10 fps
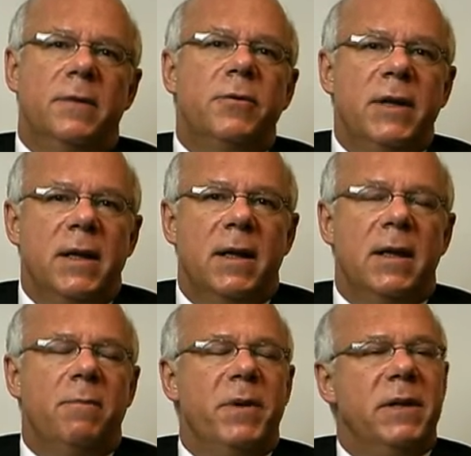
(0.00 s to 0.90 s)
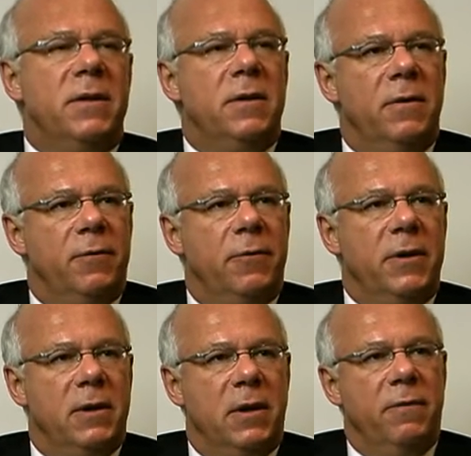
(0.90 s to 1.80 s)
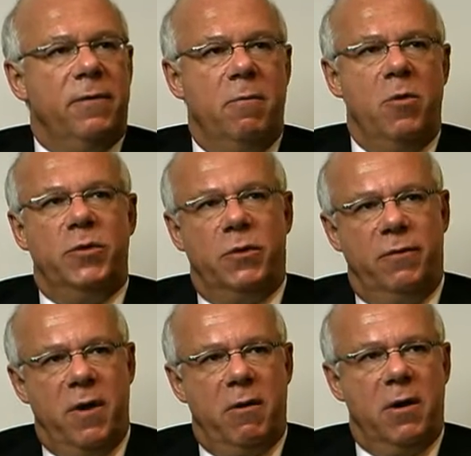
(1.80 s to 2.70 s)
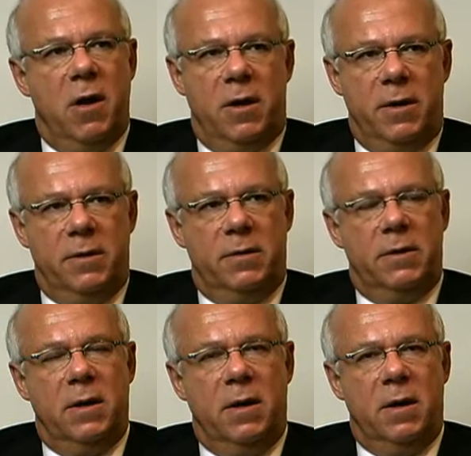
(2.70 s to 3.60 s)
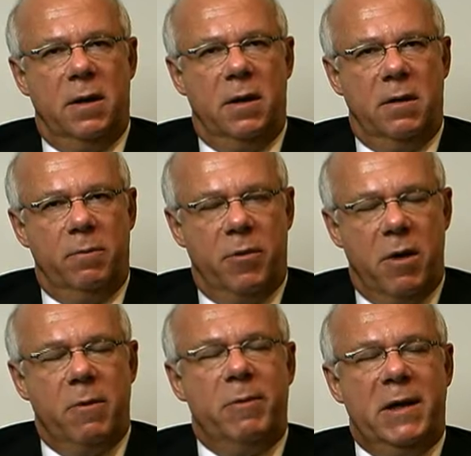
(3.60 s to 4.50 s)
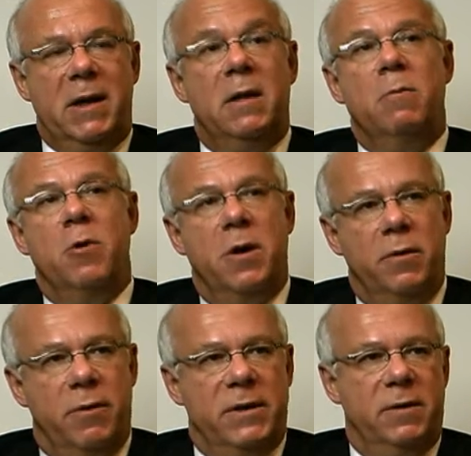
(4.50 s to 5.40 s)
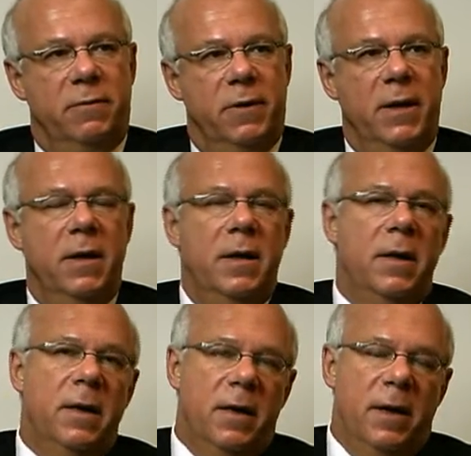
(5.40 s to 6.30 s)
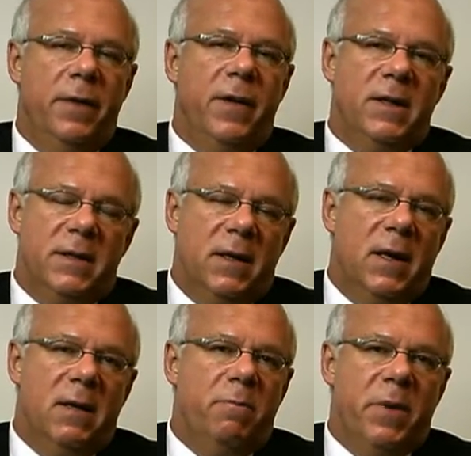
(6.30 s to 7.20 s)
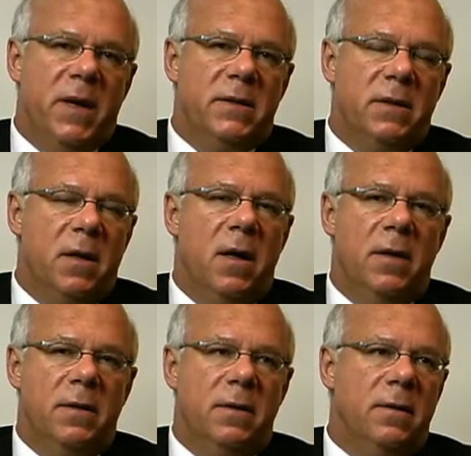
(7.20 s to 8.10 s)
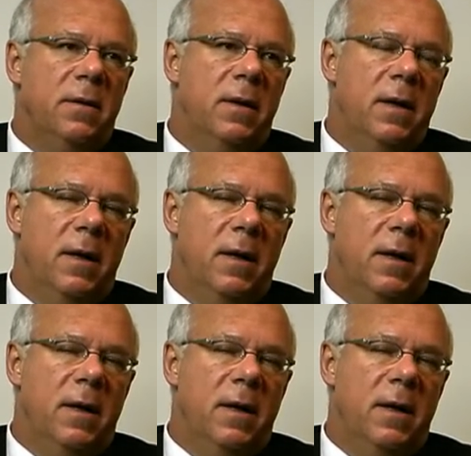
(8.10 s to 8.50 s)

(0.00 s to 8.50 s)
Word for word: treat a little bit differently from most of our colleagues, probably a little more aggressively. And that's again based on